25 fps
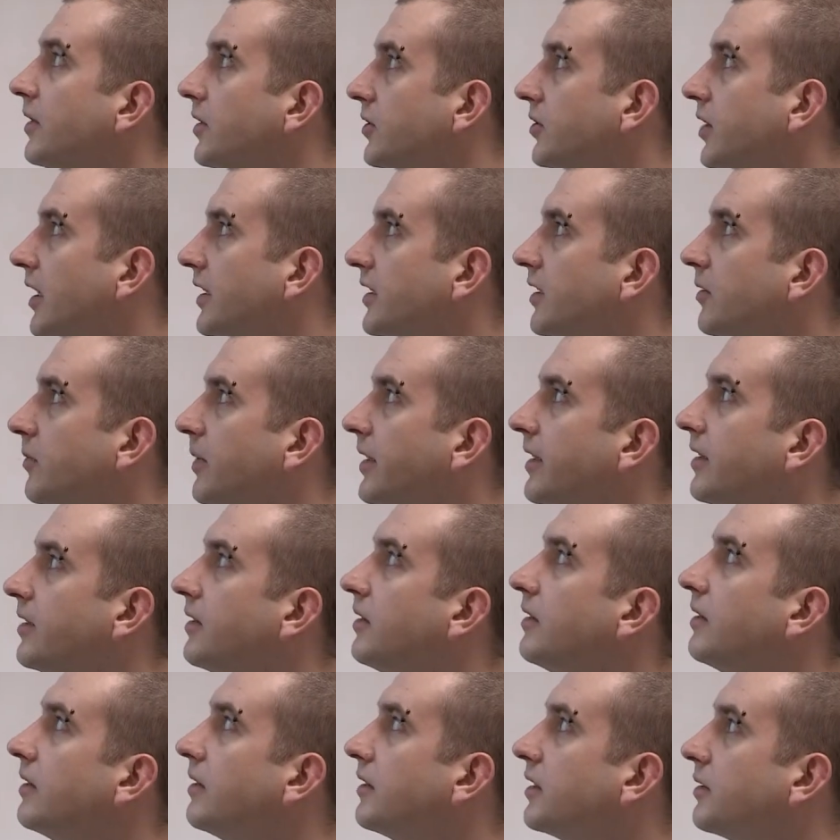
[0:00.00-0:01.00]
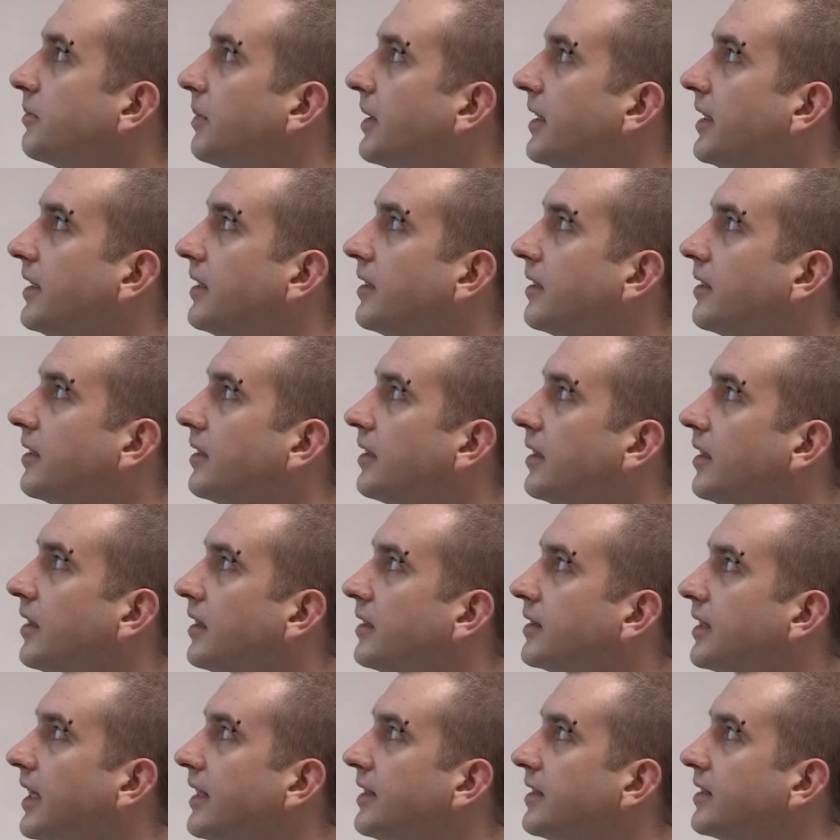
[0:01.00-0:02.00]
Tractor wheel speed
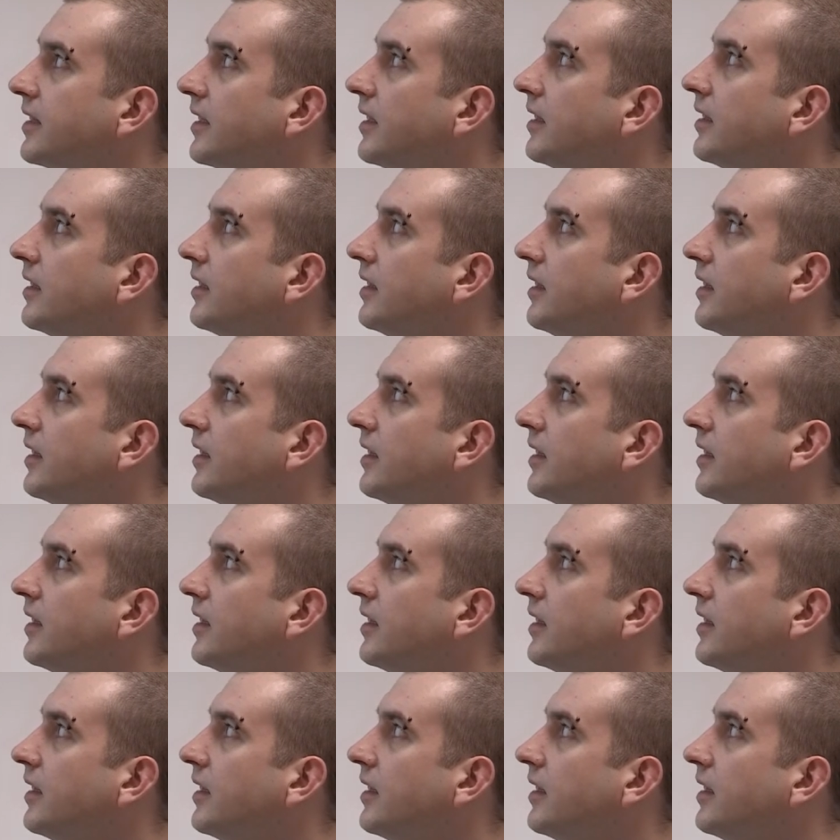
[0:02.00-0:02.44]
sensor,